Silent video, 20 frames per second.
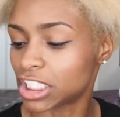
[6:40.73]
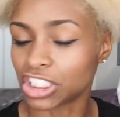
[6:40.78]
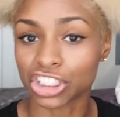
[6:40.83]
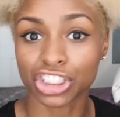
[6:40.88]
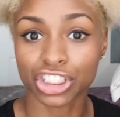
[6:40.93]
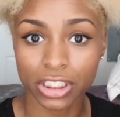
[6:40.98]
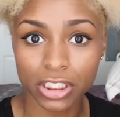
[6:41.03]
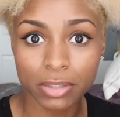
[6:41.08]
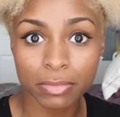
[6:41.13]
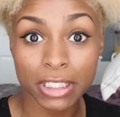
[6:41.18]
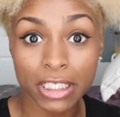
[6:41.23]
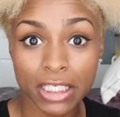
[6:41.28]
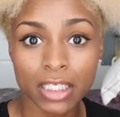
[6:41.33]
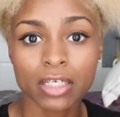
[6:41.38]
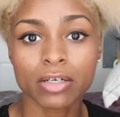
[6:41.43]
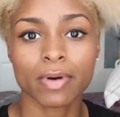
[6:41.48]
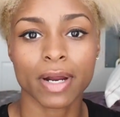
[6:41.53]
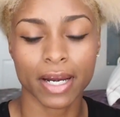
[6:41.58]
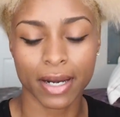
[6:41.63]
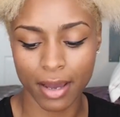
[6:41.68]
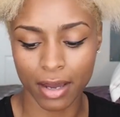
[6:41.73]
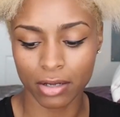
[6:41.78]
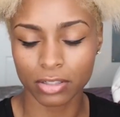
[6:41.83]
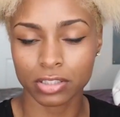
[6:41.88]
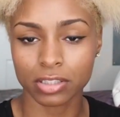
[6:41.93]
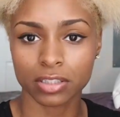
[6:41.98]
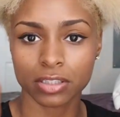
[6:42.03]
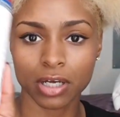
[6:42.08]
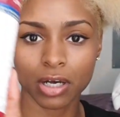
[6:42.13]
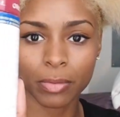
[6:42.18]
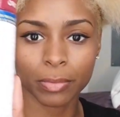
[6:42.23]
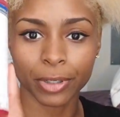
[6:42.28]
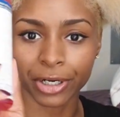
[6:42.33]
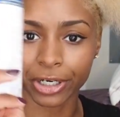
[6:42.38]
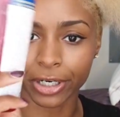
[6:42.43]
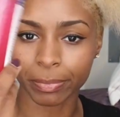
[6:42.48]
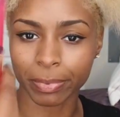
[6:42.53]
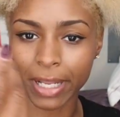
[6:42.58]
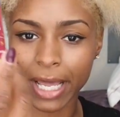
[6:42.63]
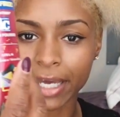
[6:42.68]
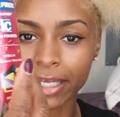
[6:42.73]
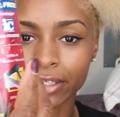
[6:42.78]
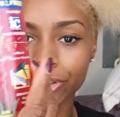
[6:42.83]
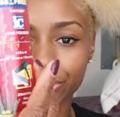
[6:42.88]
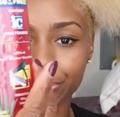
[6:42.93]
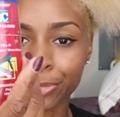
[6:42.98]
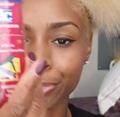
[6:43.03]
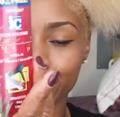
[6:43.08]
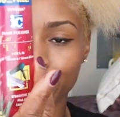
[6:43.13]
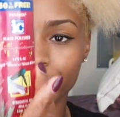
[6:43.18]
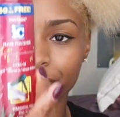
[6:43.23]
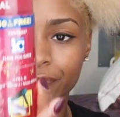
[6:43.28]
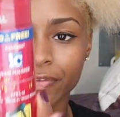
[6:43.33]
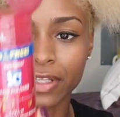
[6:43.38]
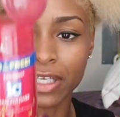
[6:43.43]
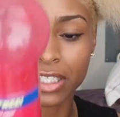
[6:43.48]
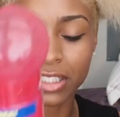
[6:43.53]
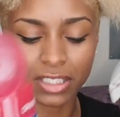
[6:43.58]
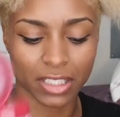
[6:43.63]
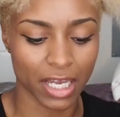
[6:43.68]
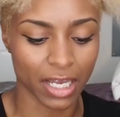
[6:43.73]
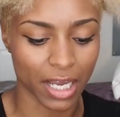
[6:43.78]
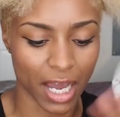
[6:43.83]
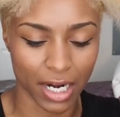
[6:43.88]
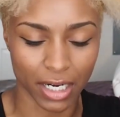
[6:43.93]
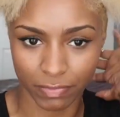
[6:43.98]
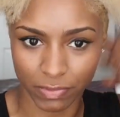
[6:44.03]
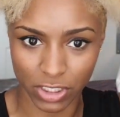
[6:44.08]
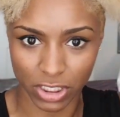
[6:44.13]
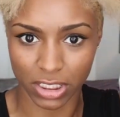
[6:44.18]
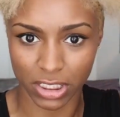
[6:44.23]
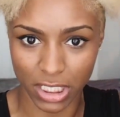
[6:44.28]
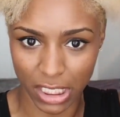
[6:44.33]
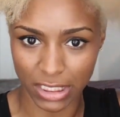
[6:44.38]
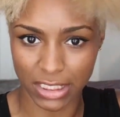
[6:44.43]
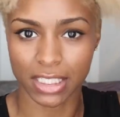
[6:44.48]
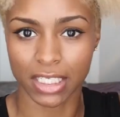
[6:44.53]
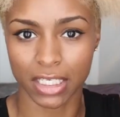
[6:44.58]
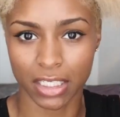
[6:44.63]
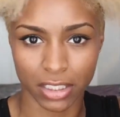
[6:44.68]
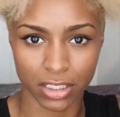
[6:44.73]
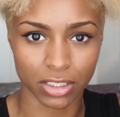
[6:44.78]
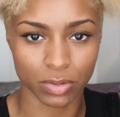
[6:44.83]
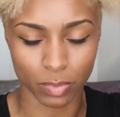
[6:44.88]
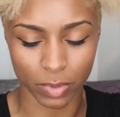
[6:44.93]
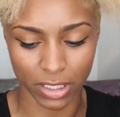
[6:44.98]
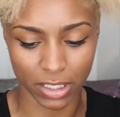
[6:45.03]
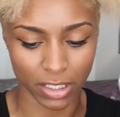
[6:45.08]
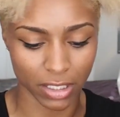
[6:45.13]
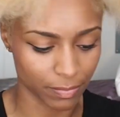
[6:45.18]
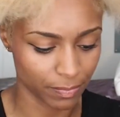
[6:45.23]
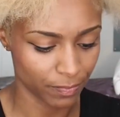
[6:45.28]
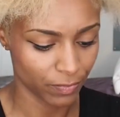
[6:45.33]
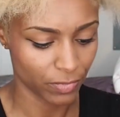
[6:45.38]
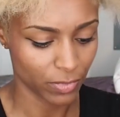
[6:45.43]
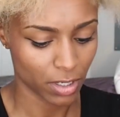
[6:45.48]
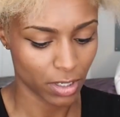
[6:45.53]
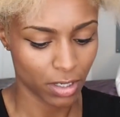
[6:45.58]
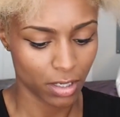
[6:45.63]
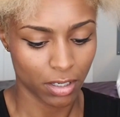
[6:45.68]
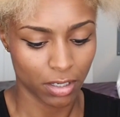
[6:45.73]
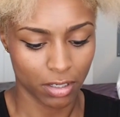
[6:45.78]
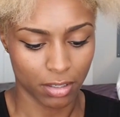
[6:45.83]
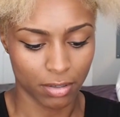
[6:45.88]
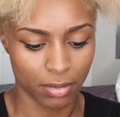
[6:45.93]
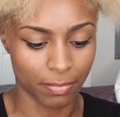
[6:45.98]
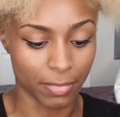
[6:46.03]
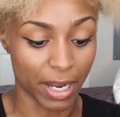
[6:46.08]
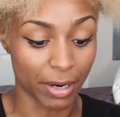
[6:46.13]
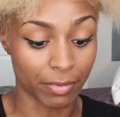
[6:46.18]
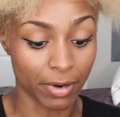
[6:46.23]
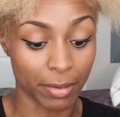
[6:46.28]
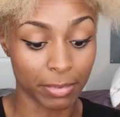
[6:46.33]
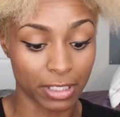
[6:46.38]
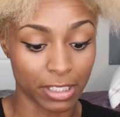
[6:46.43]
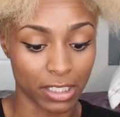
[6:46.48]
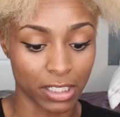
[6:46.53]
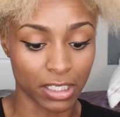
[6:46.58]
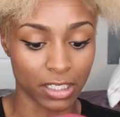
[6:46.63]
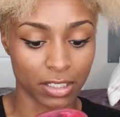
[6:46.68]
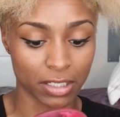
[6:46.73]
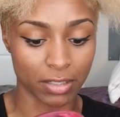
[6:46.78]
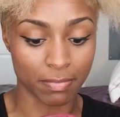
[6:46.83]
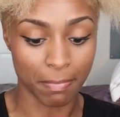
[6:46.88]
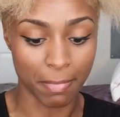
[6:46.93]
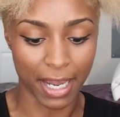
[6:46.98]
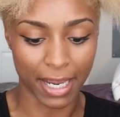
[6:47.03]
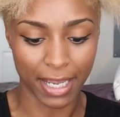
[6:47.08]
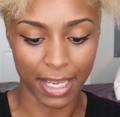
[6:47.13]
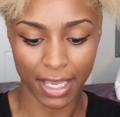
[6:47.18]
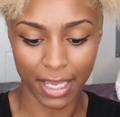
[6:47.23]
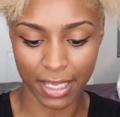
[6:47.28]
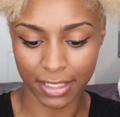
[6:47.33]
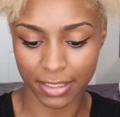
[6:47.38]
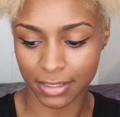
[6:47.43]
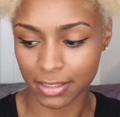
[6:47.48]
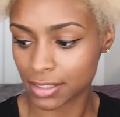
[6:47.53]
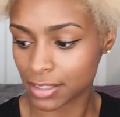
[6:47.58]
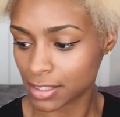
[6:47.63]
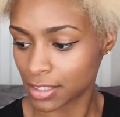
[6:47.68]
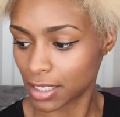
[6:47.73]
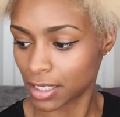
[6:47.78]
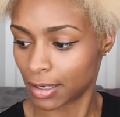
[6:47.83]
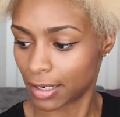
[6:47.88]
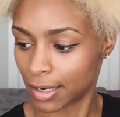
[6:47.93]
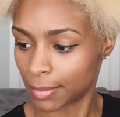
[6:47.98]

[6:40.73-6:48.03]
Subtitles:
they should be right now, so I'm going to apply a little bit more of this and kind of just dust the ends with it by rubbing it in my hands.